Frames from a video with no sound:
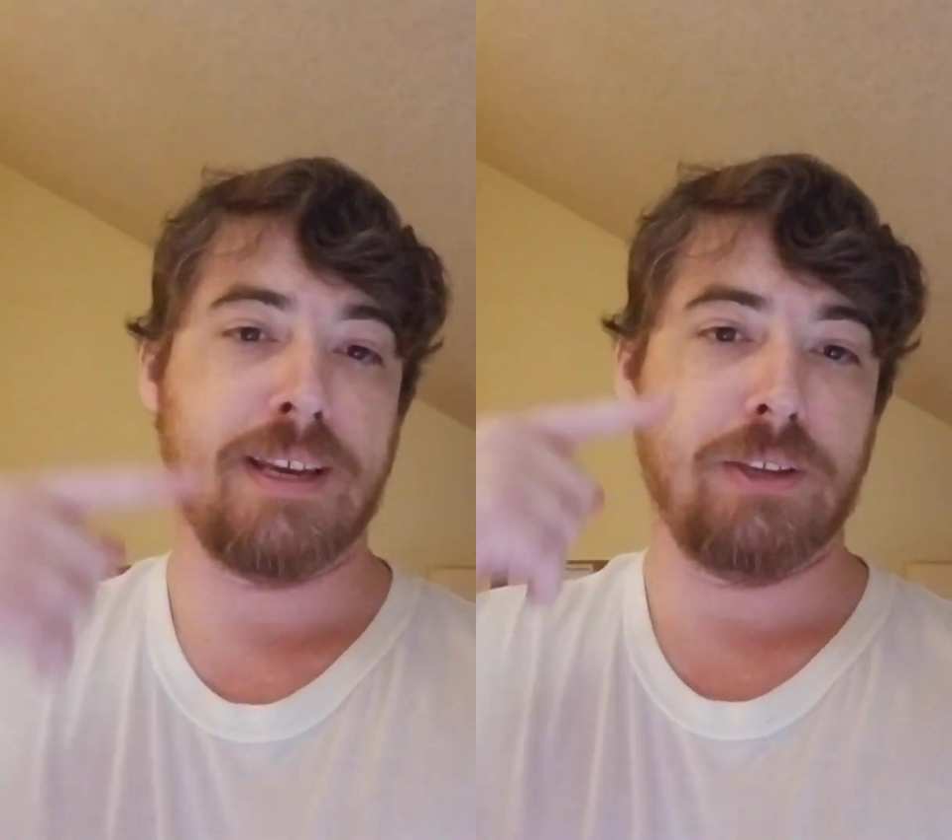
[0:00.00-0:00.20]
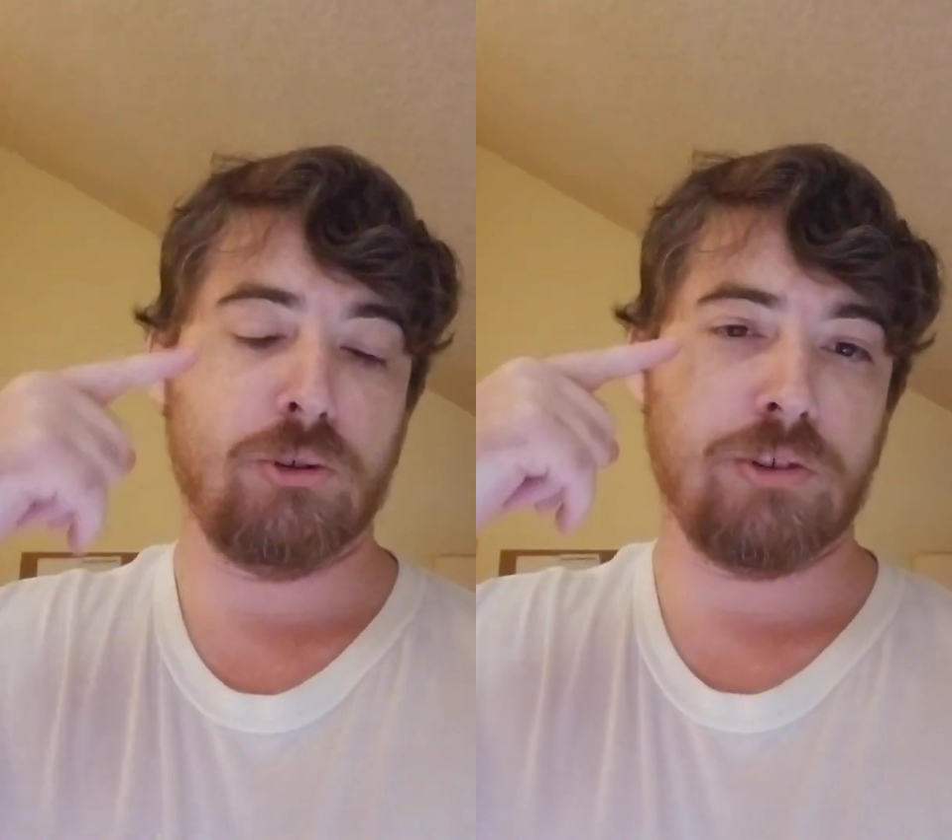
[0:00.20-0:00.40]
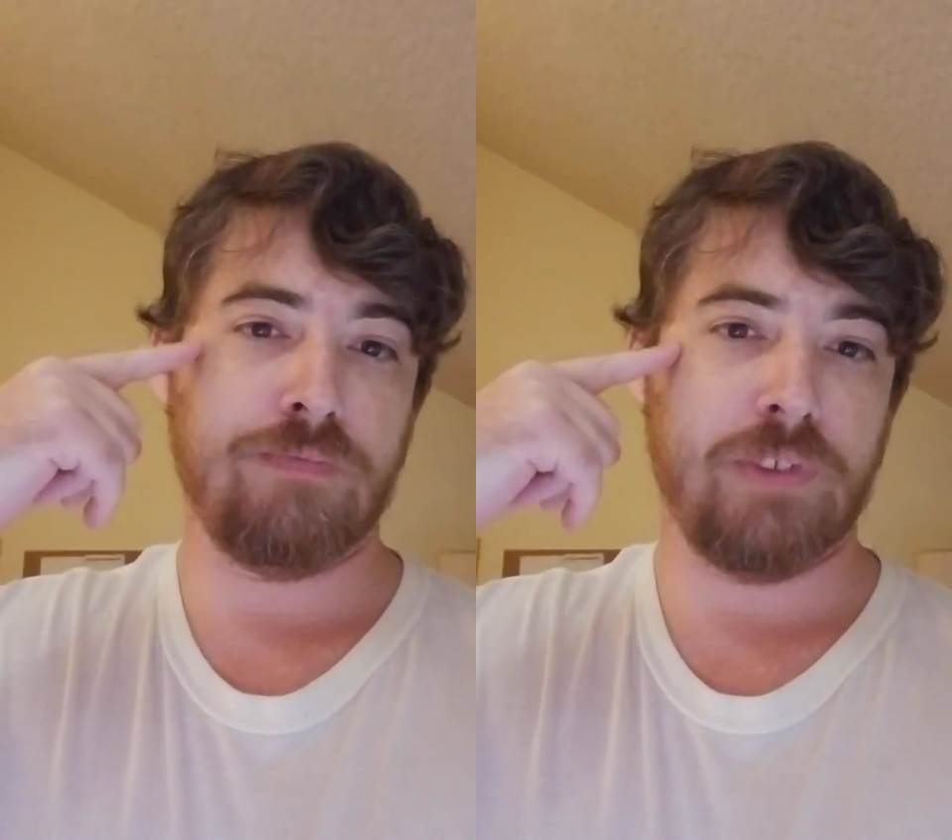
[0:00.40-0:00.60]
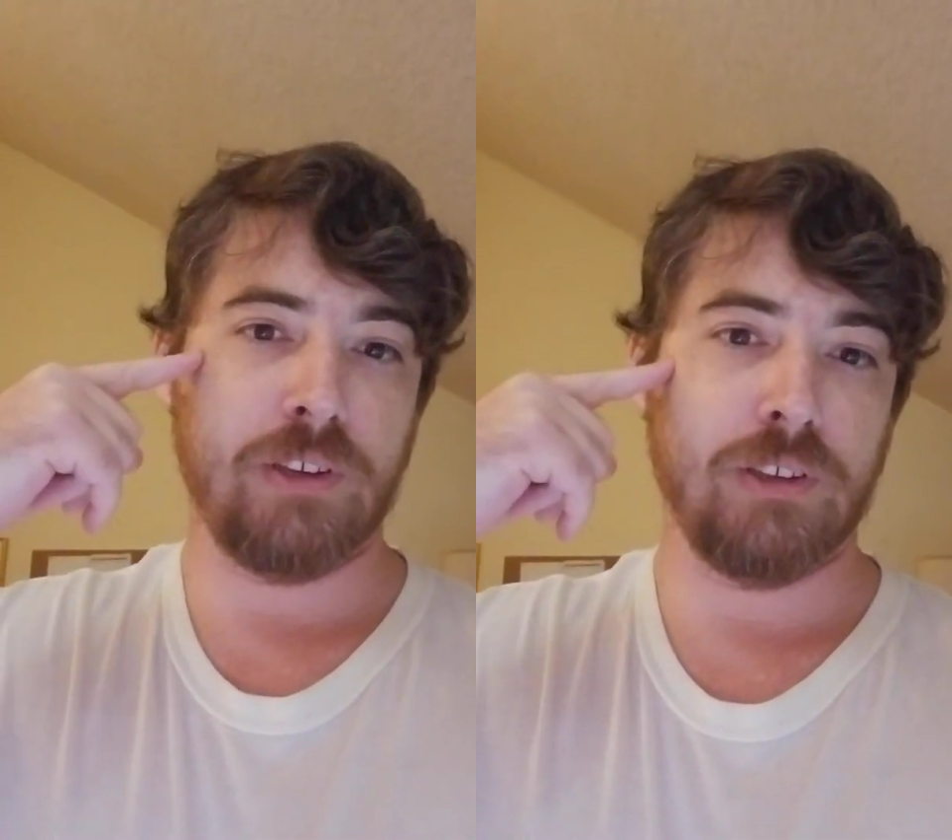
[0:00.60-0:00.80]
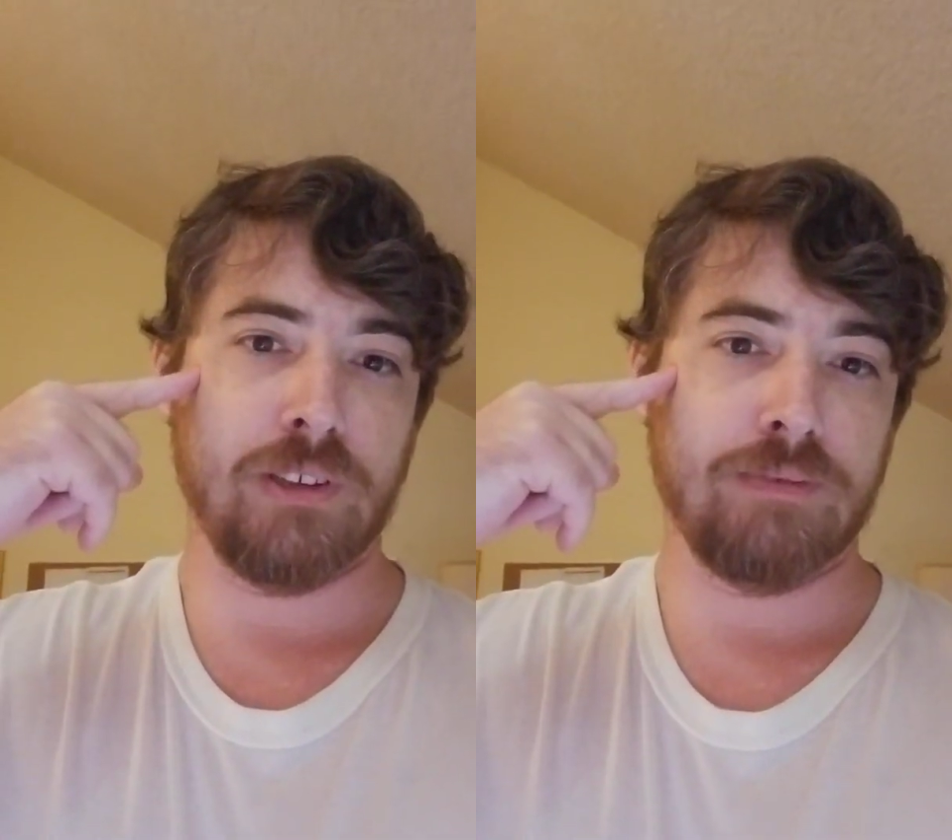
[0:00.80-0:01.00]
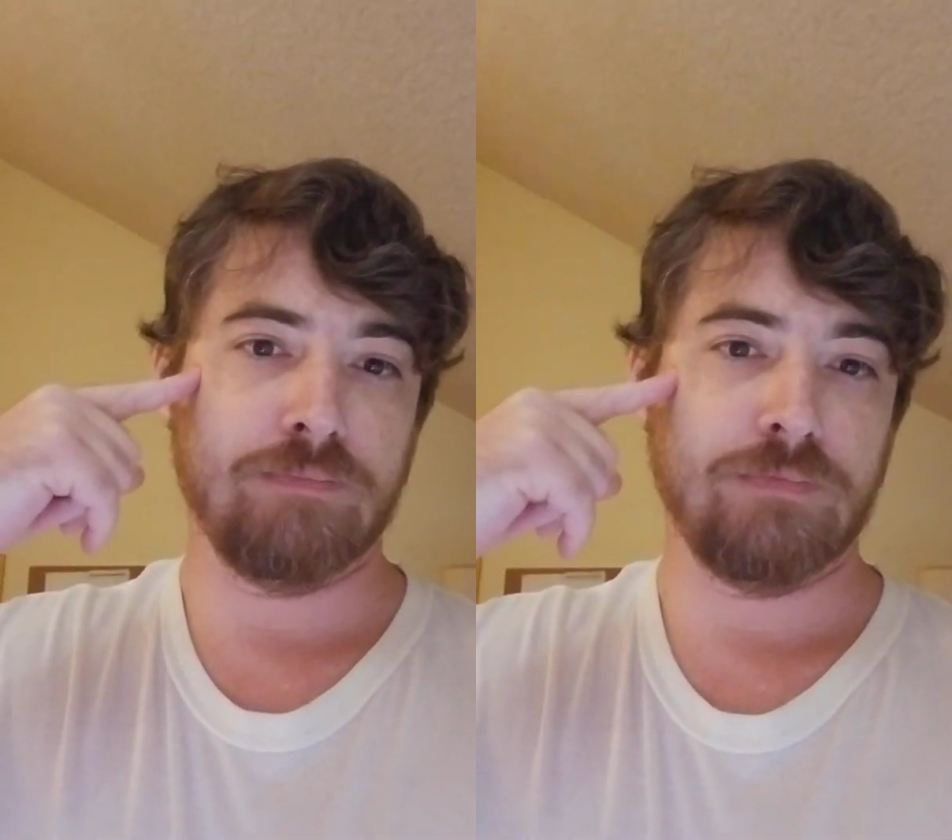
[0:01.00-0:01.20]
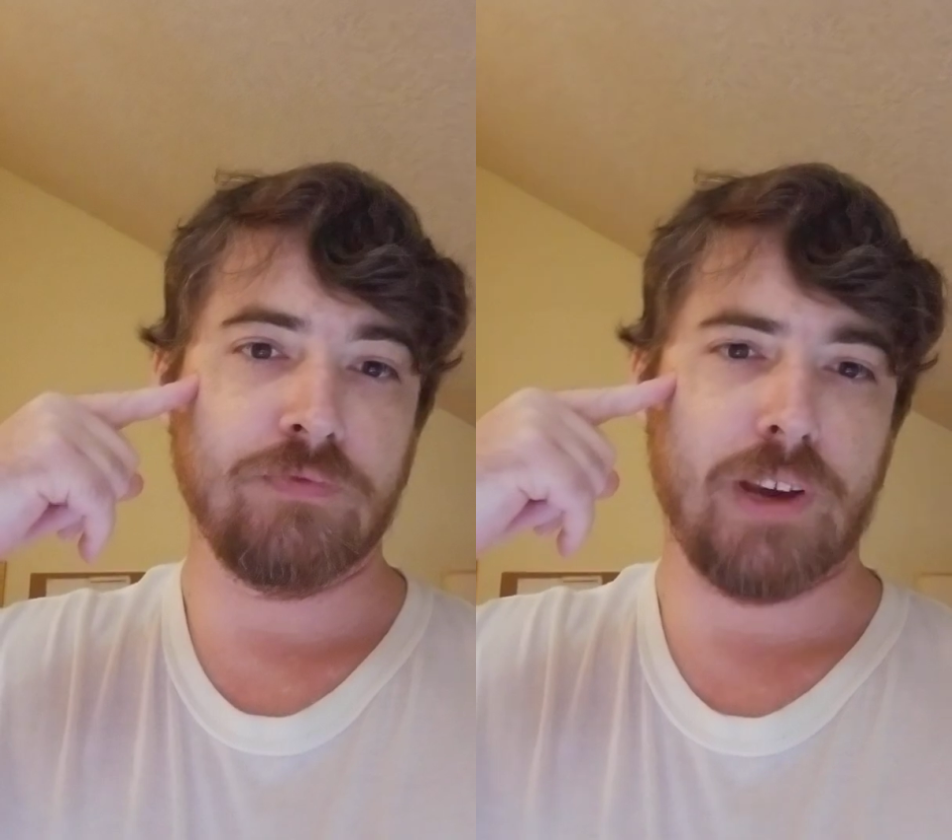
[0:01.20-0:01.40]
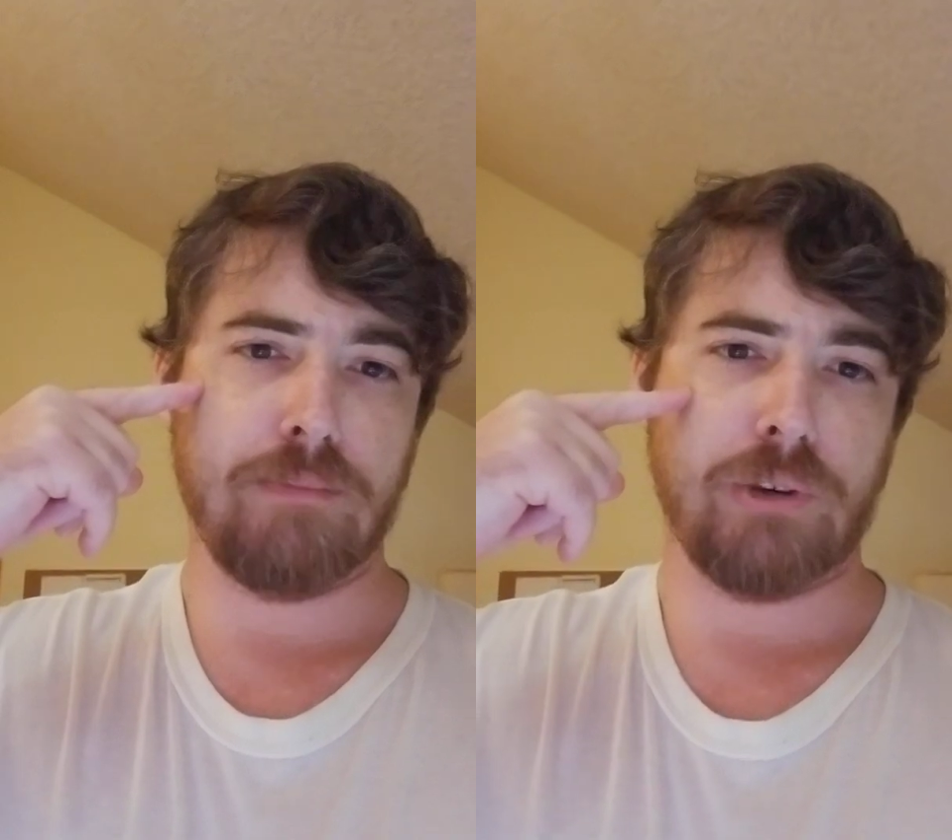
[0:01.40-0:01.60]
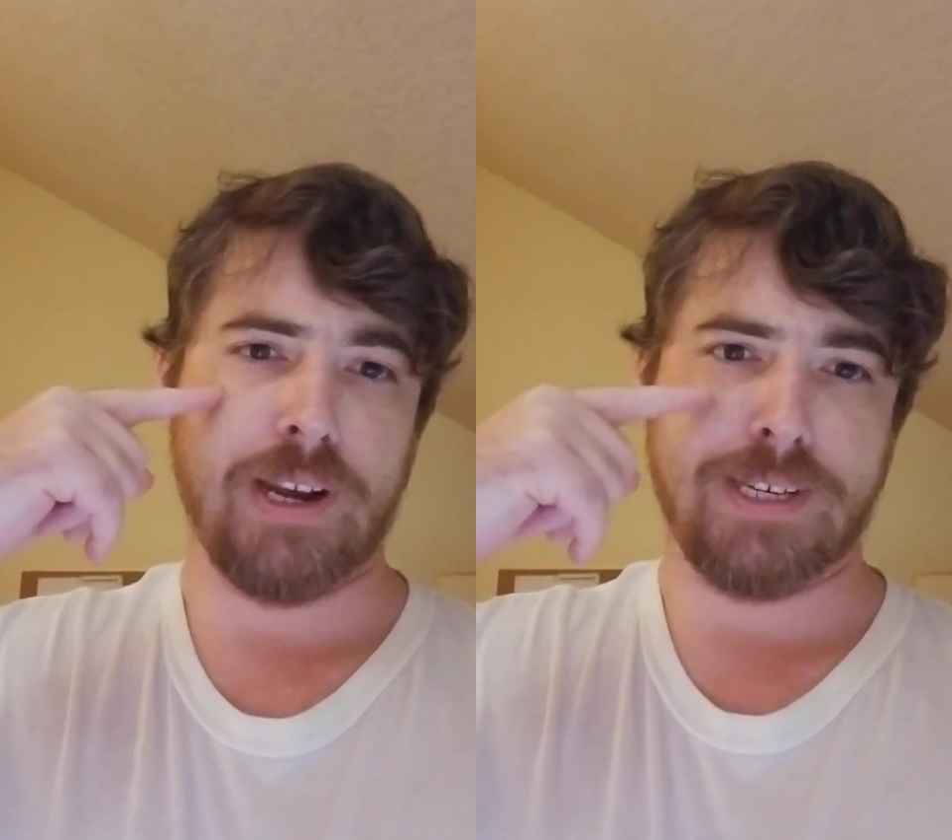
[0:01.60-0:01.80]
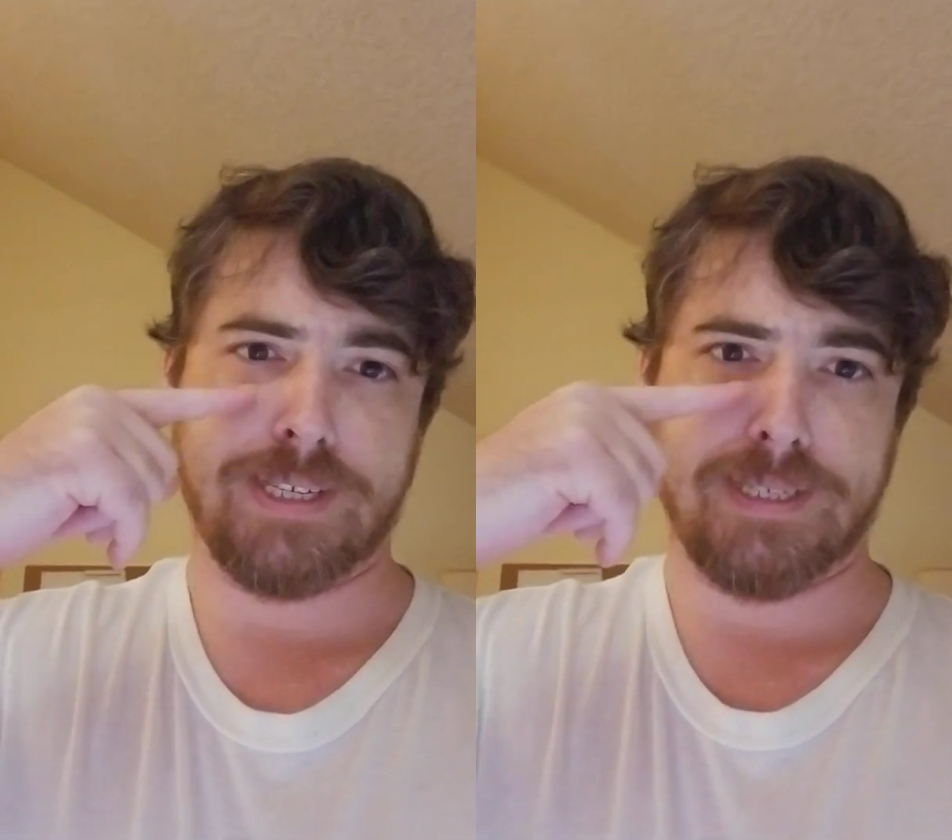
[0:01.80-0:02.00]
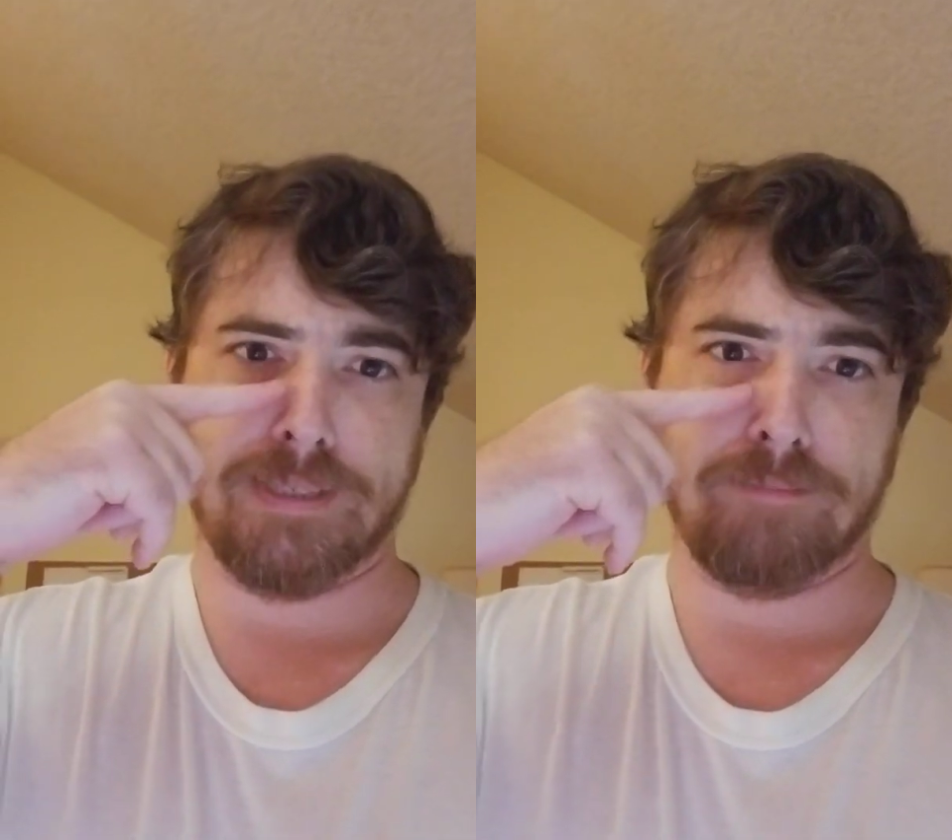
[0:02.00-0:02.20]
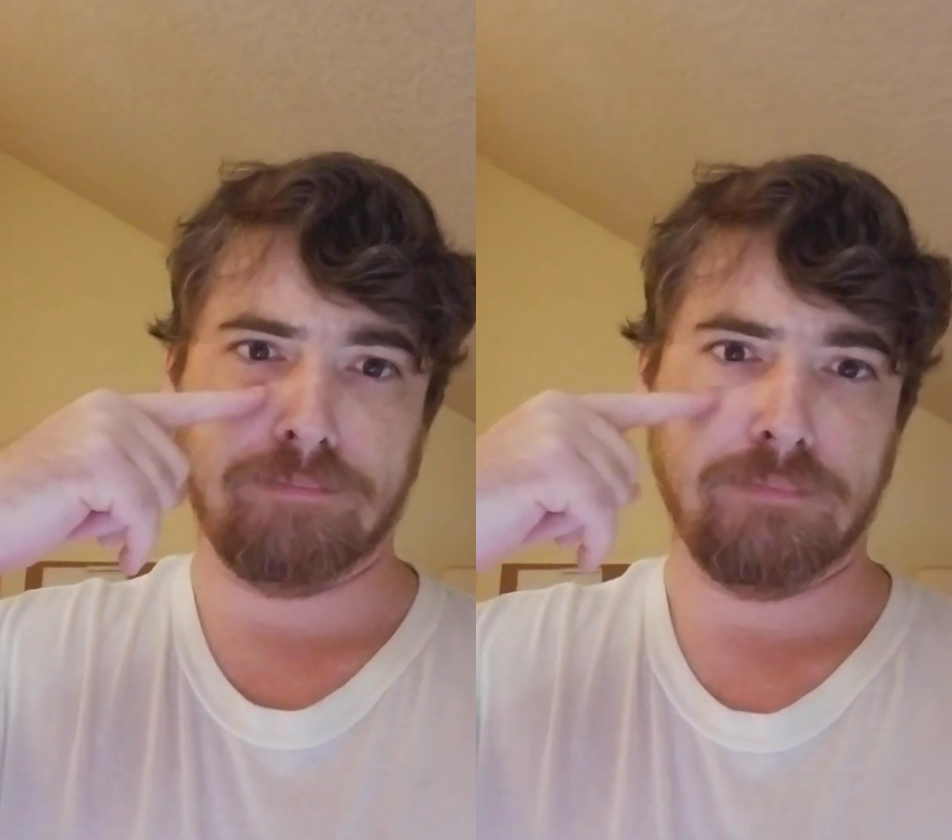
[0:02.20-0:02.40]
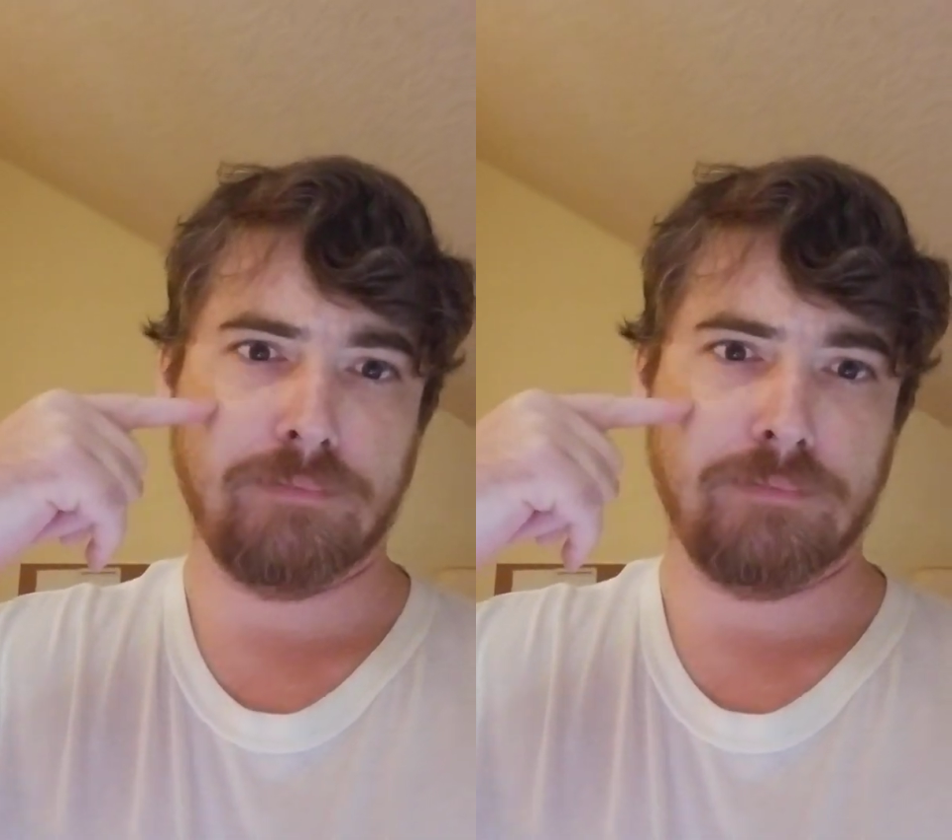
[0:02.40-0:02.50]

You should feel a vibration